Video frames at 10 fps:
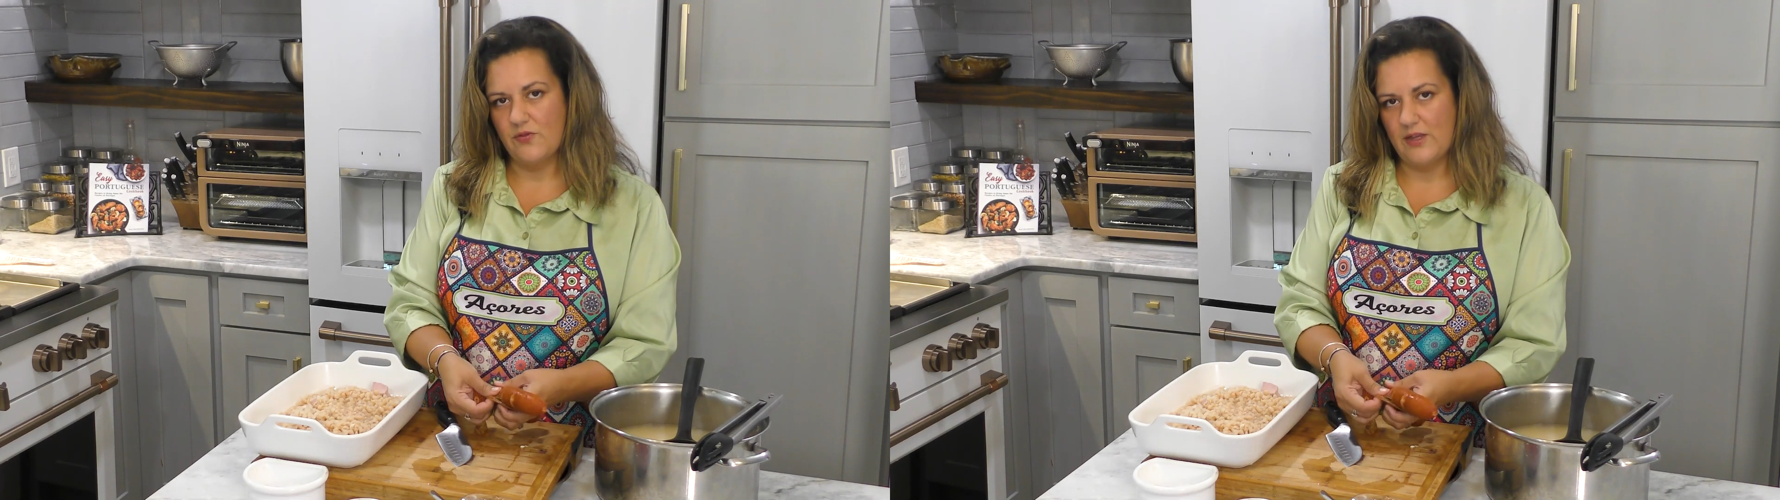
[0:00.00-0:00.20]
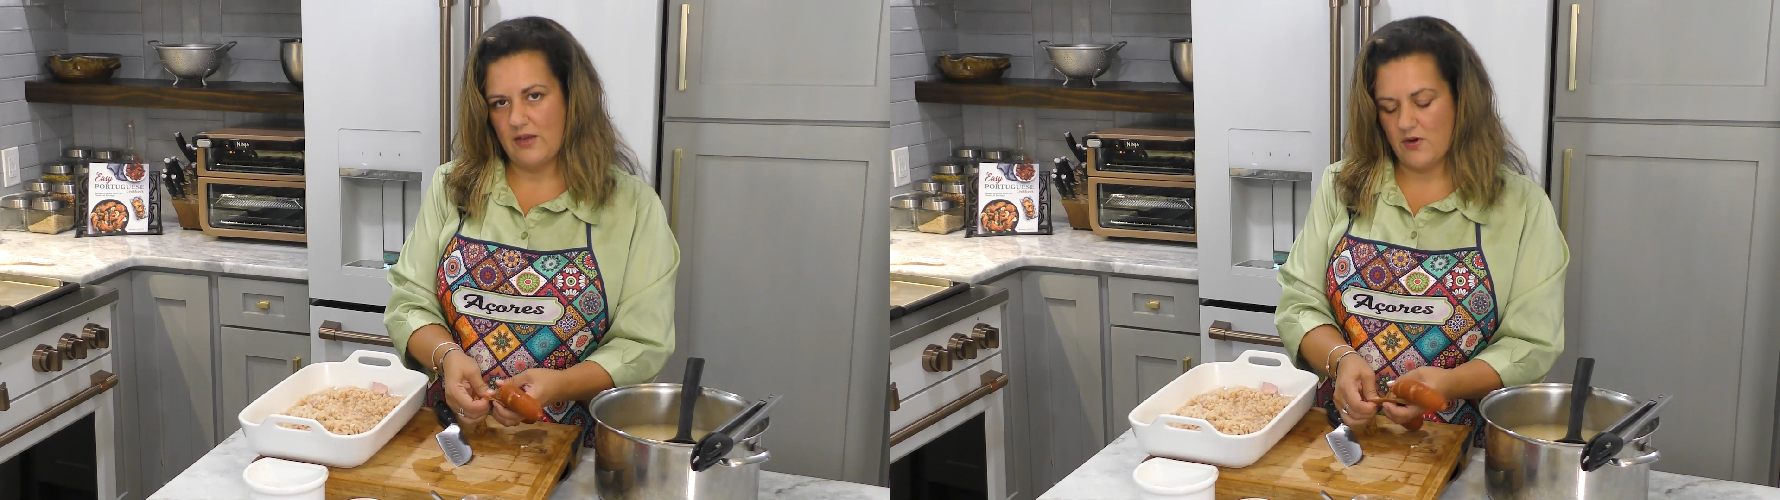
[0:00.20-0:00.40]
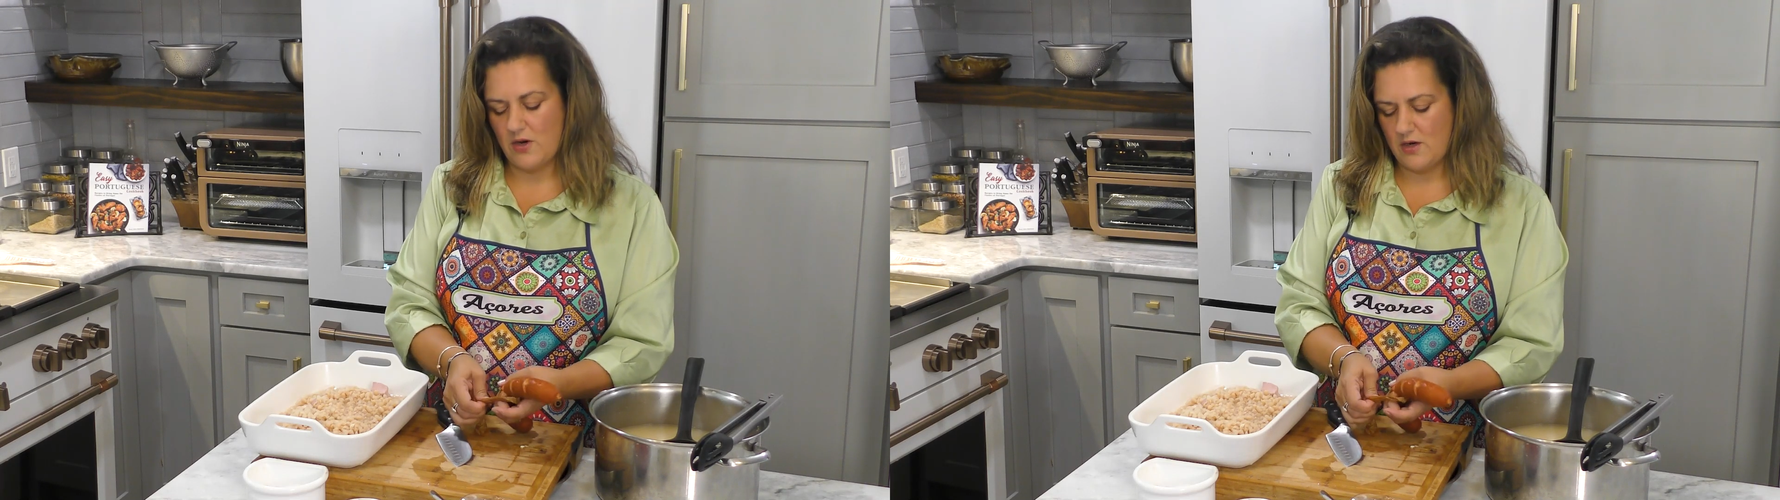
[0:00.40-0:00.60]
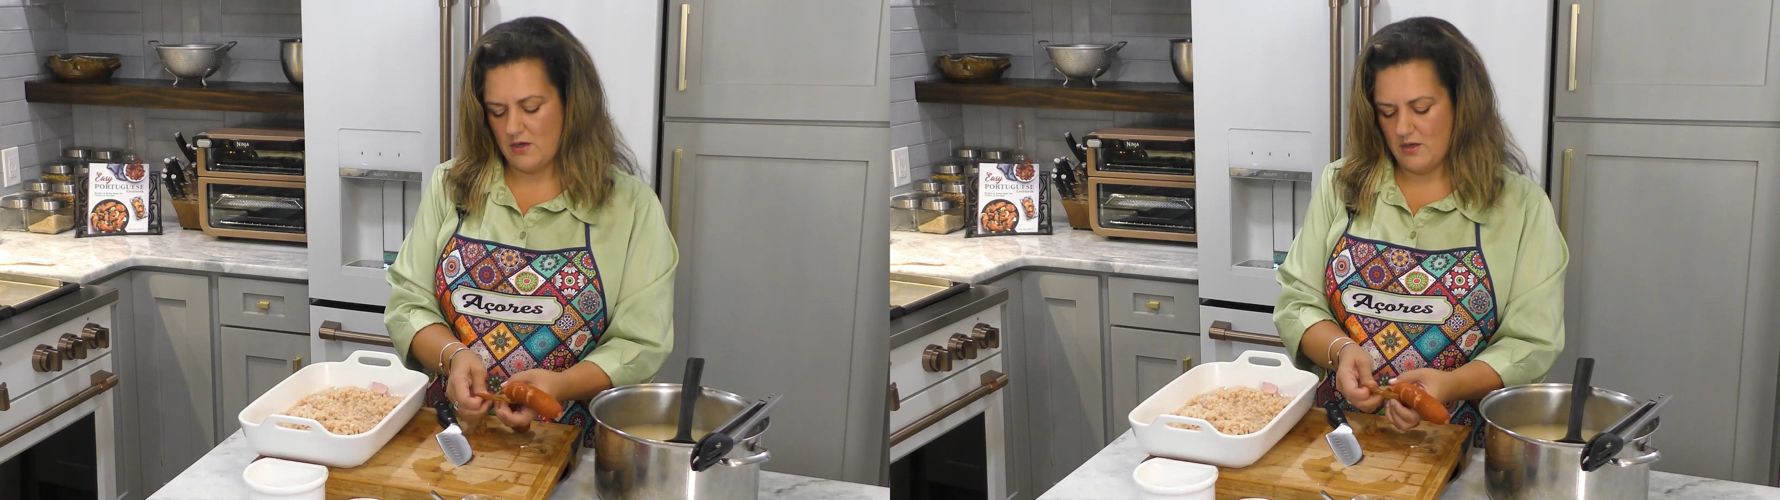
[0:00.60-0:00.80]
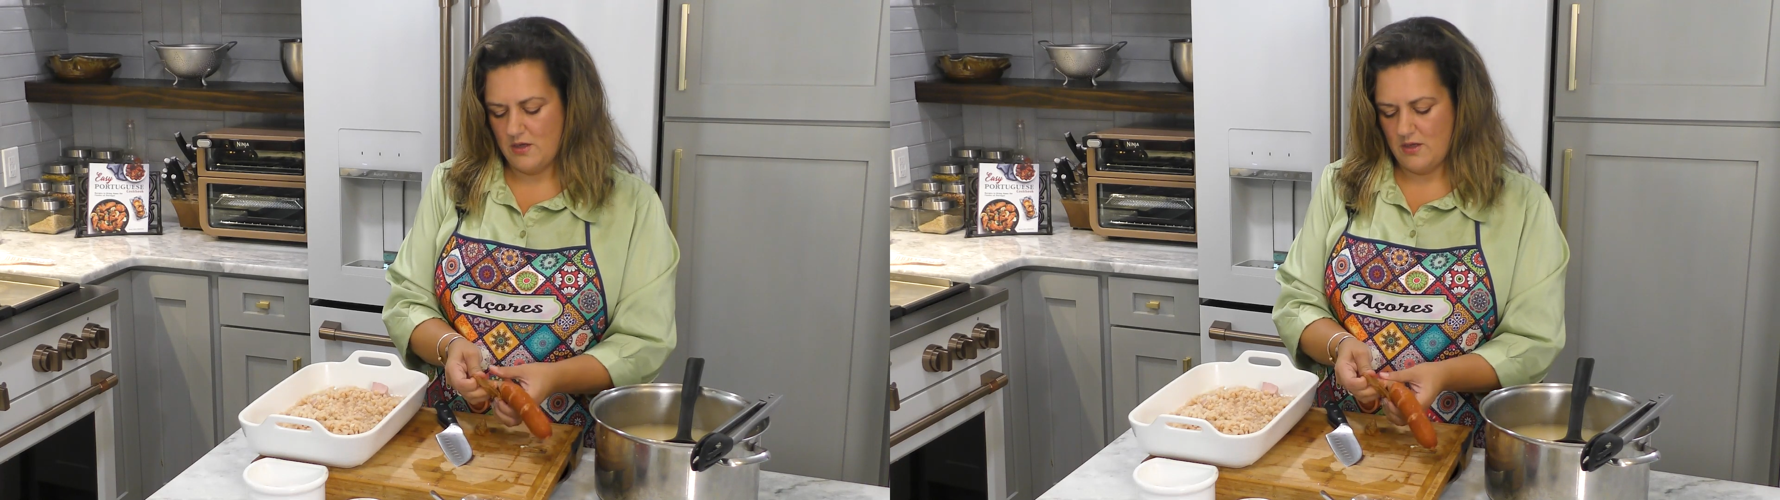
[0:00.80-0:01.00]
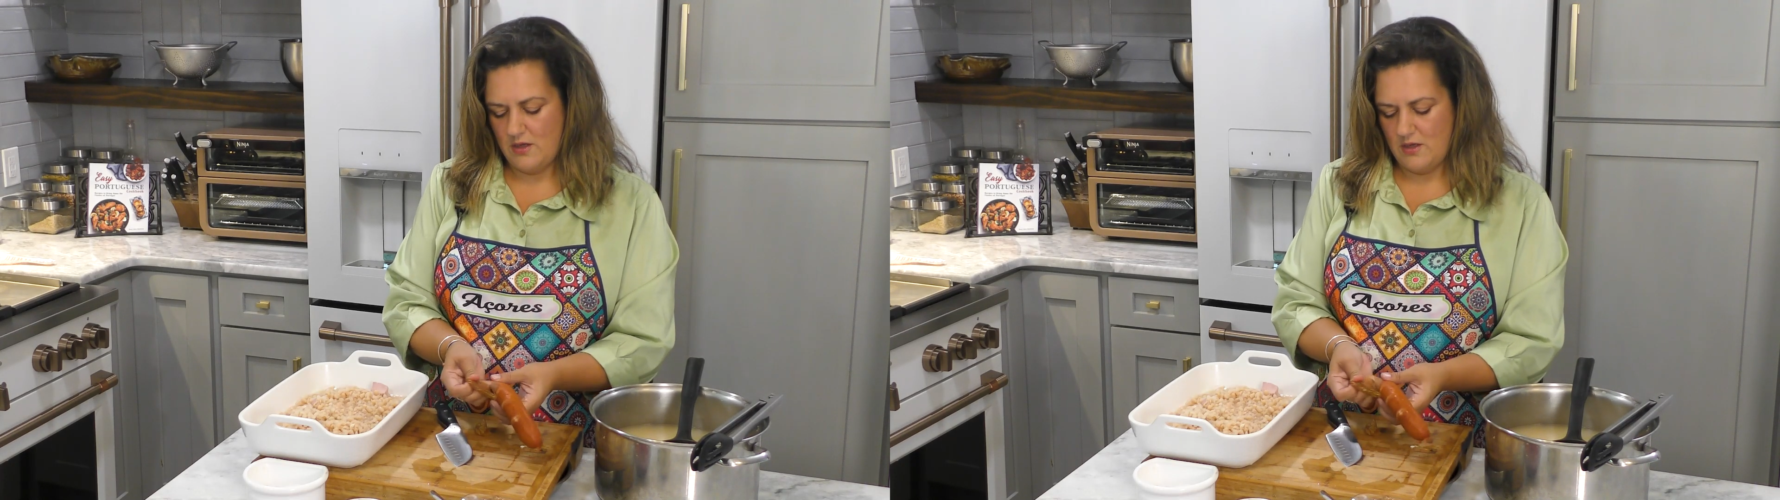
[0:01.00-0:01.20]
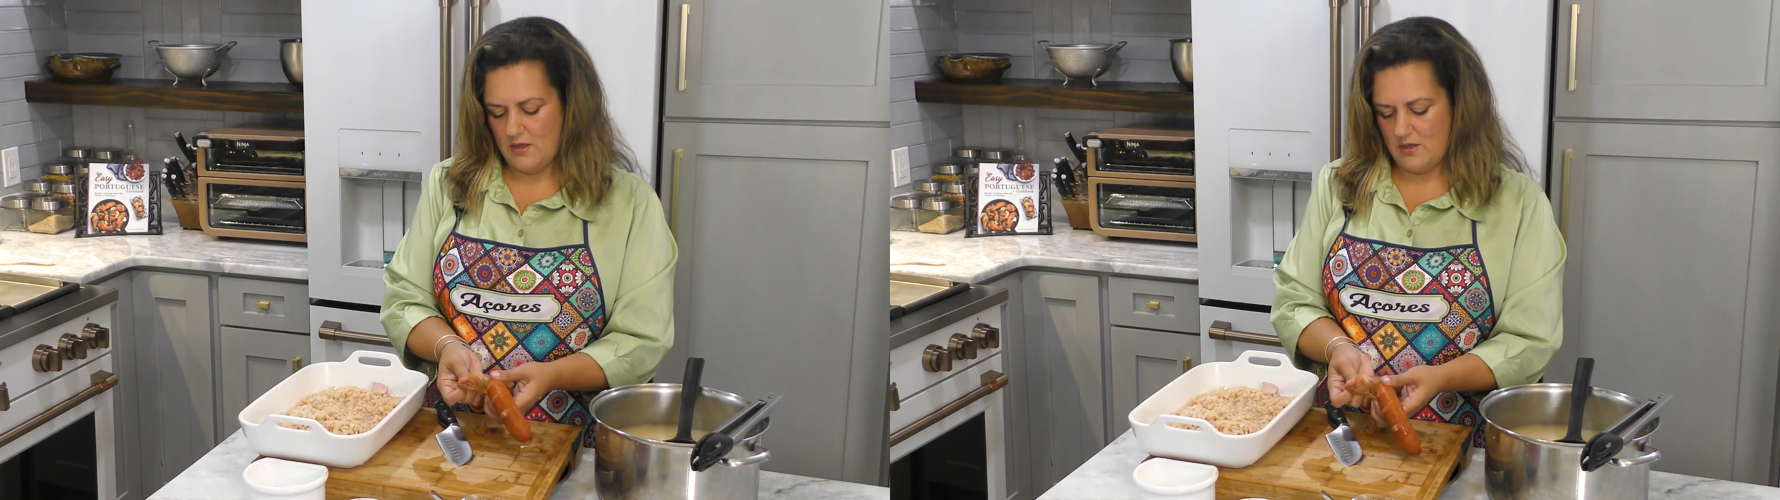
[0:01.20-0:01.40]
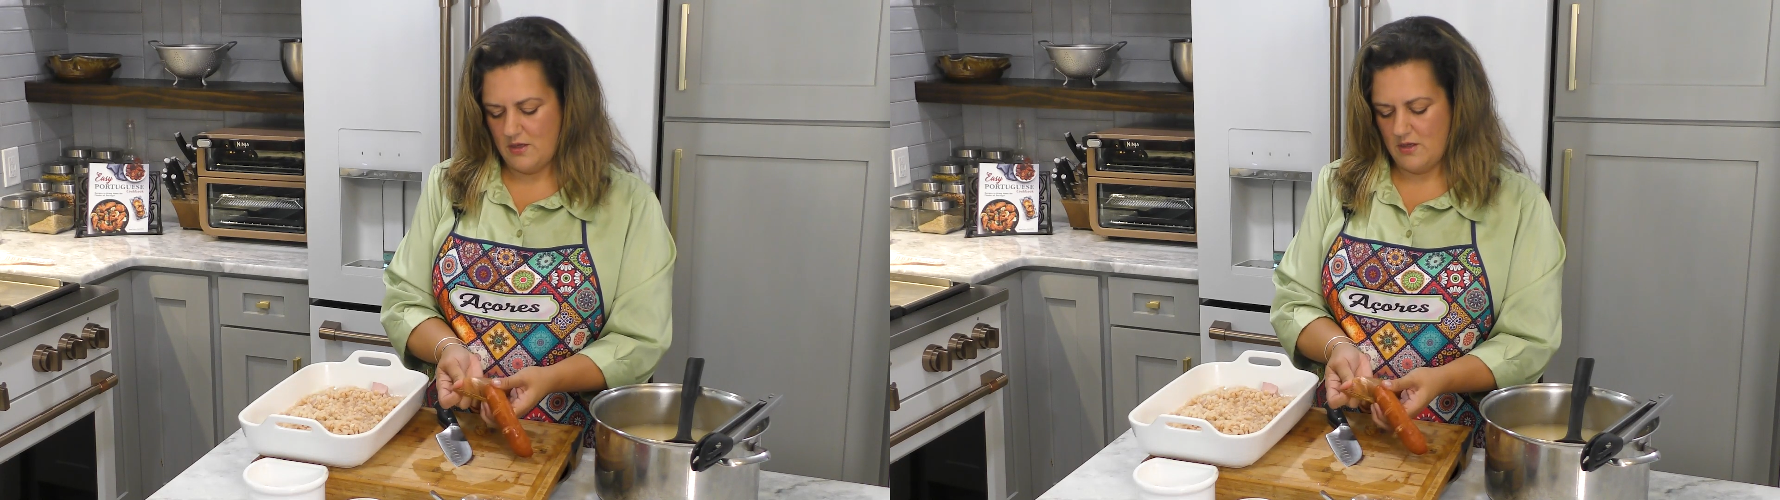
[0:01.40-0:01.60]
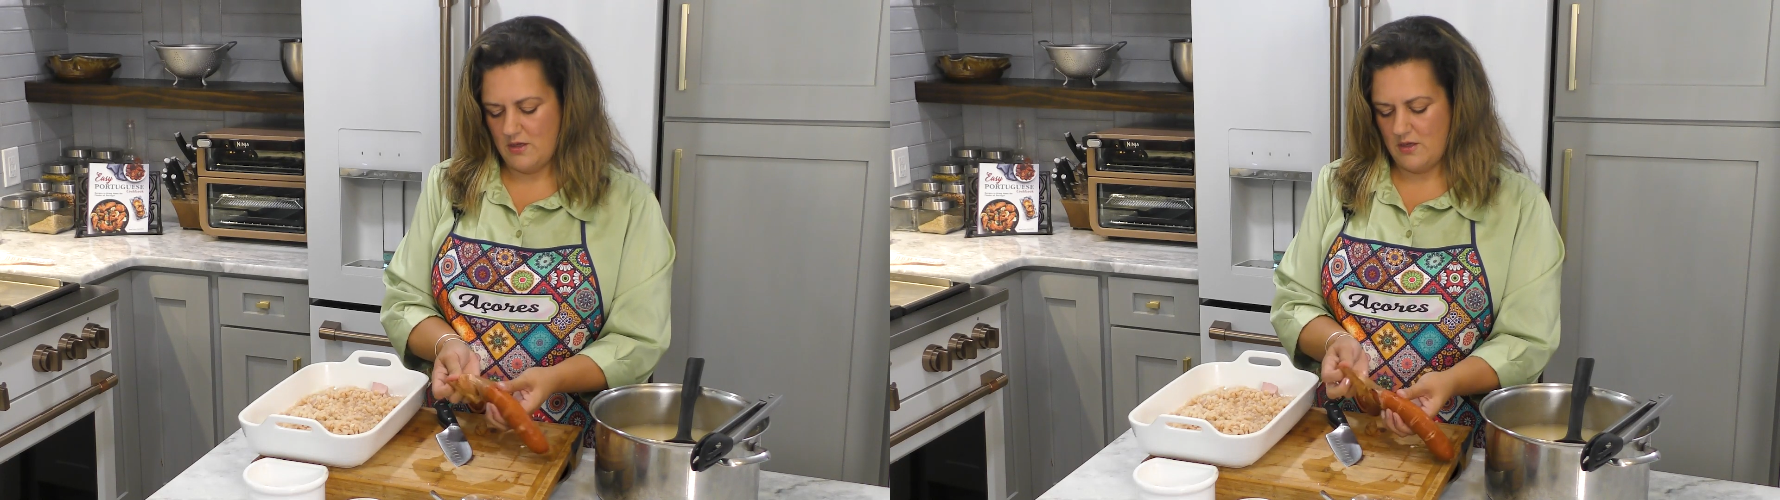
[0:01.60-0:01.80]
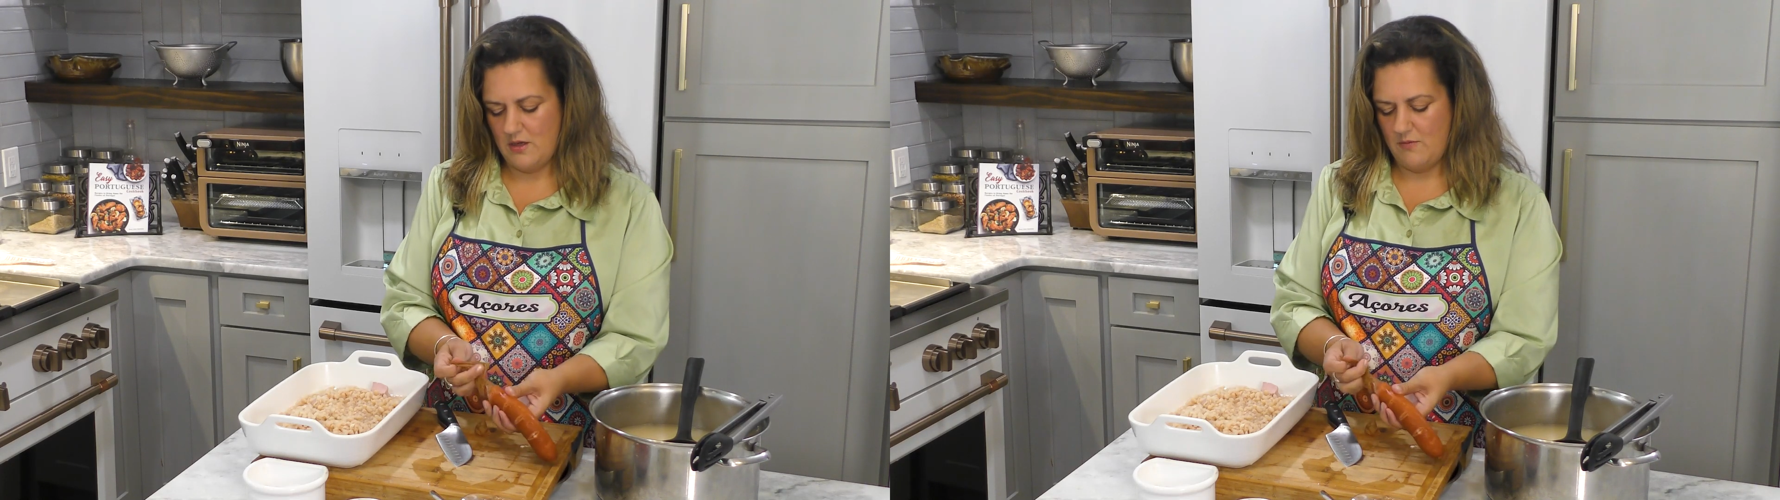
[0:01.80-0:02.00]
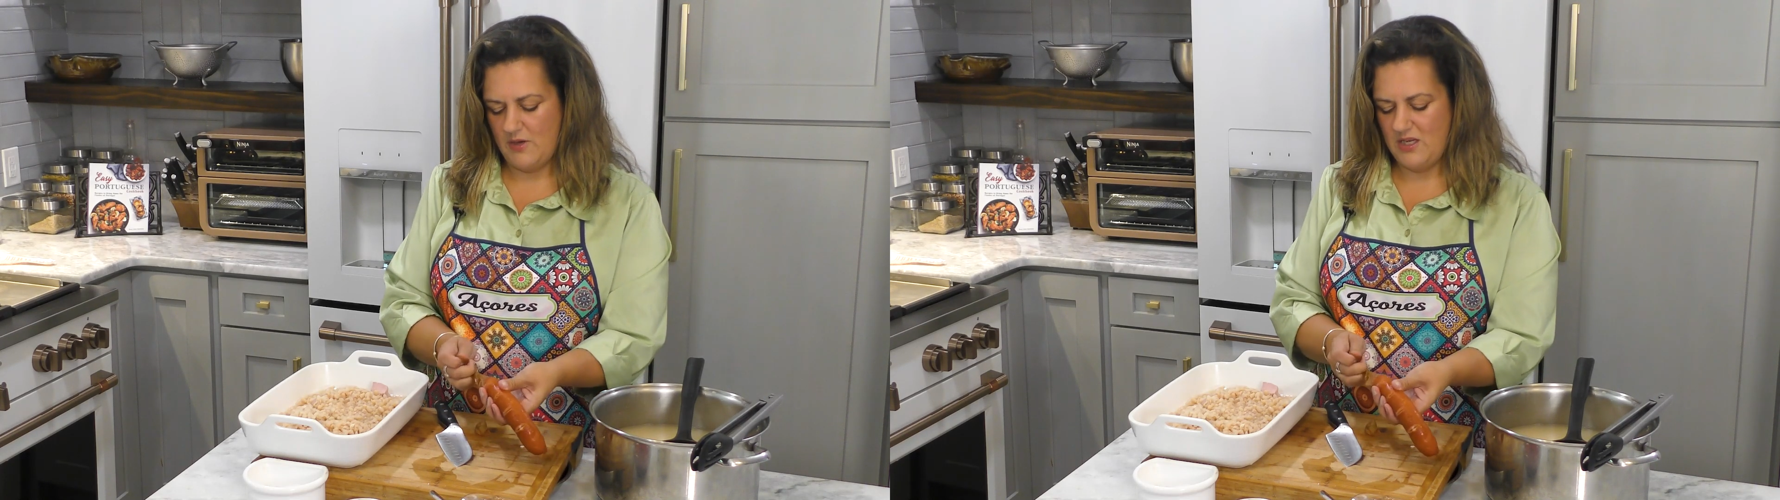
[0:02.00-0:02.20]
flavor. But